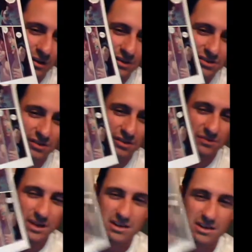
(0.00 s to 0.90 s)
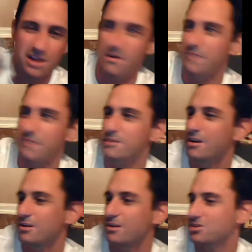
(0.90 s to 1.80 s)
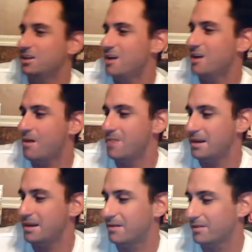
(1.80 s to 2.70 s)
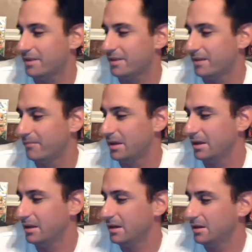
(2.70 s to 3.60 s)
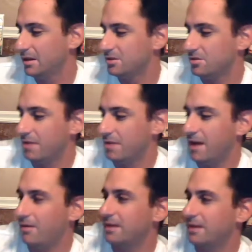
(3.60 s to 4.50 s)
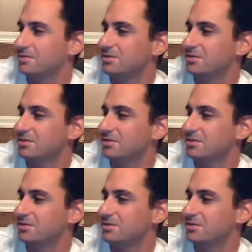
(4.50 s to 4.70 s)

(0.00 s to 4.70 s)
She goes, "What are you doing? We all cheating on me and everything." So now as